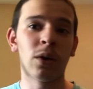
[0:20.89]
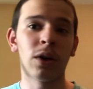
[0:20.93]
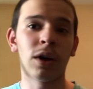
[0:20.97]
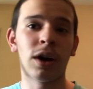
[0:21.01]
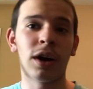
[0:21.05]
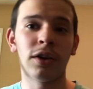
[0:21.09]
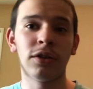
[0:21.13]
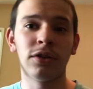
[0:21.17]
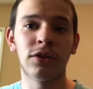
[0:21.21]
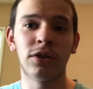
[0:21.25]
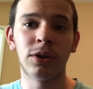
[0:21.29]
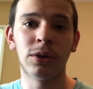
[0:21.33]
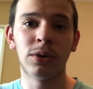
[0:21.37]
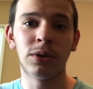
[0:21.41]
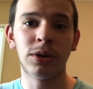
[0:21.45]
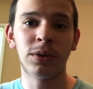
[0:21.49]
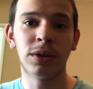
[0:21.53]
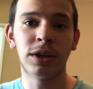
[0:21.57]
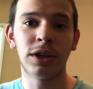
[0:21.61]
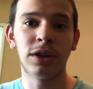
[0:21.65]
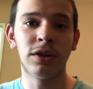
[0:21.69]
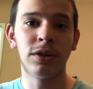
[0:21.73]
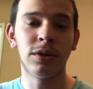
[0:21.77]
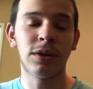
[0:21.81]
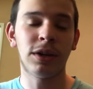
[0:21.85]
also you
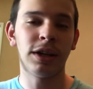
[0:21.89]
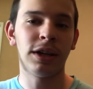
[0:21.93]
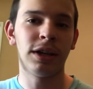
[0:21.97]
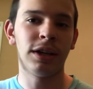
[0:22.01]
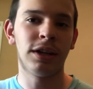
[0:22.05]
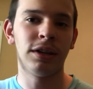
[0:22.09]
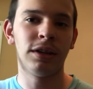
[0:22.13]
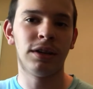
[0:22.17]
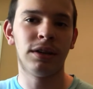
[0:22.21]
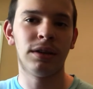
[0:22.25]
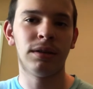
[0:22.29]
can.